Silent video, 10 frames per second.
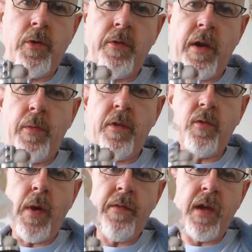tell me there's a
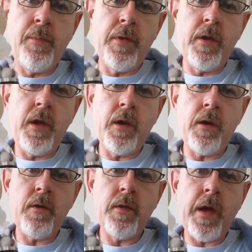way of keeping
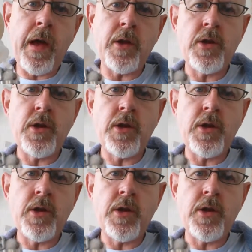the catch